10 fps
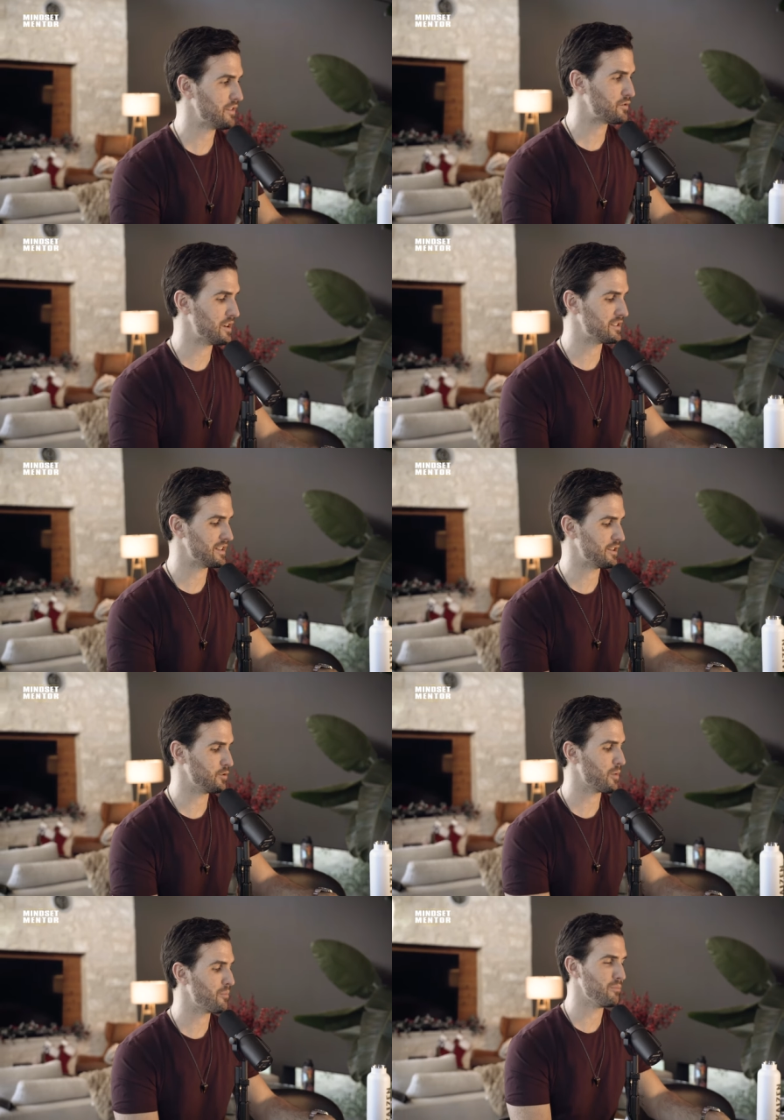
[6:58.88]
you have to realize is that
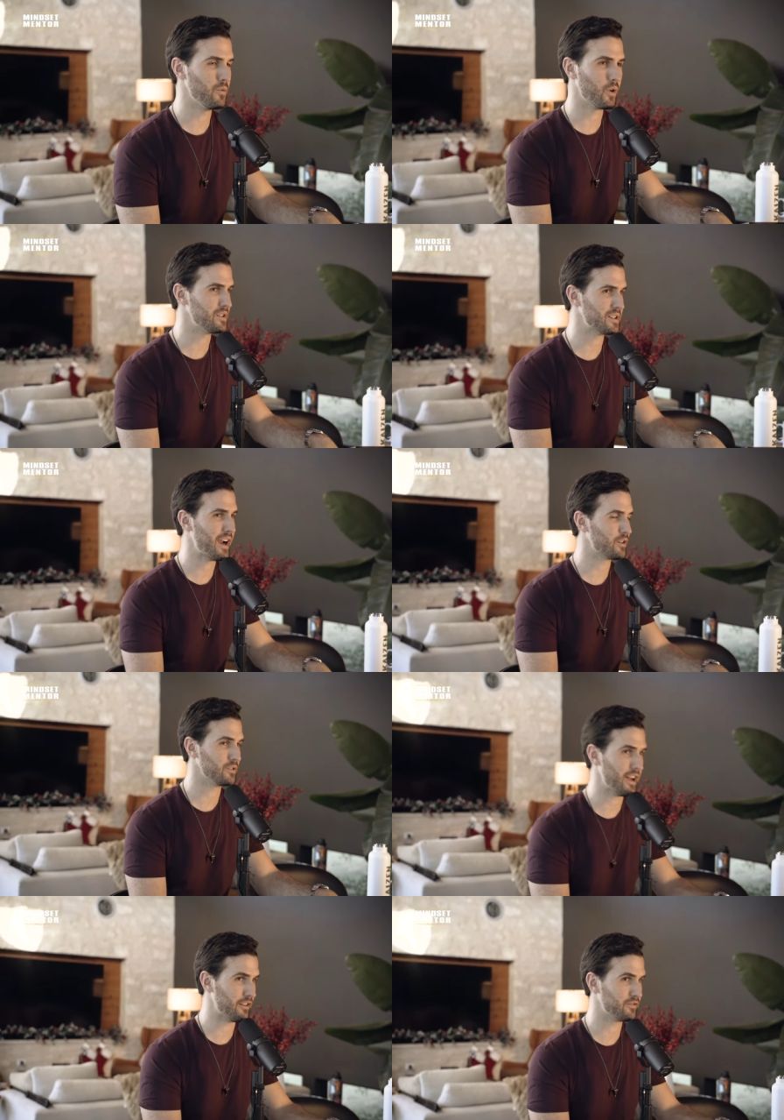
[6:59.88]
your entire
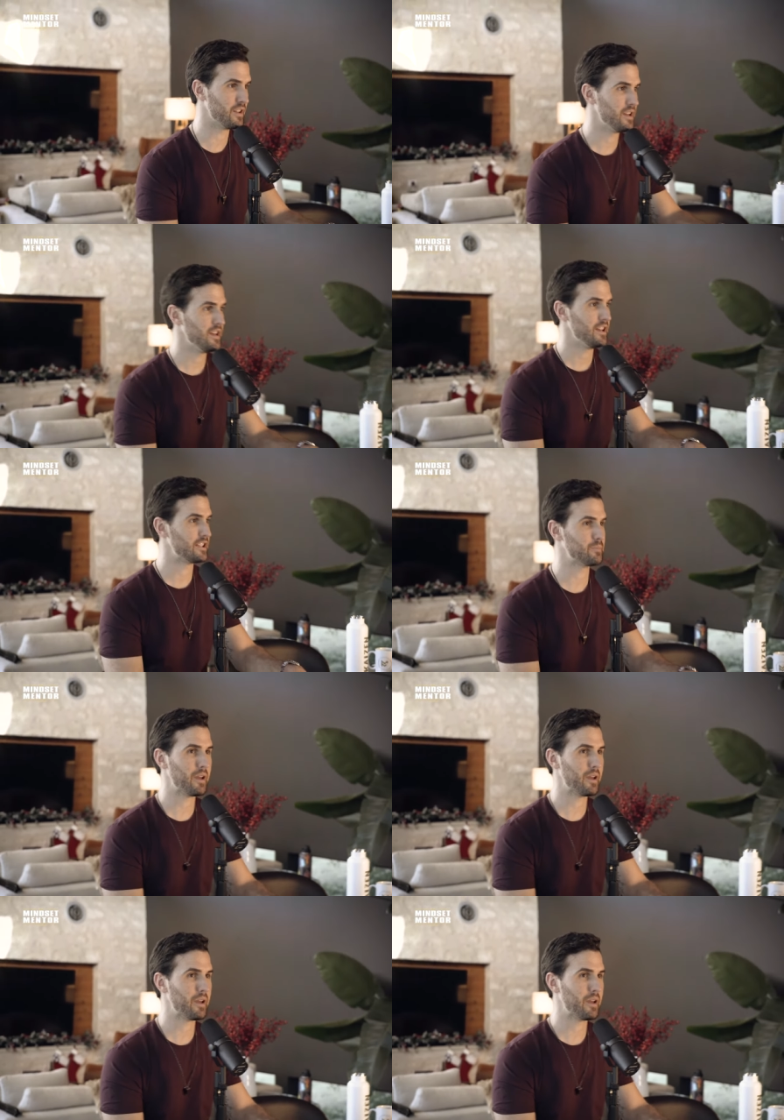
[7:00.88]
life is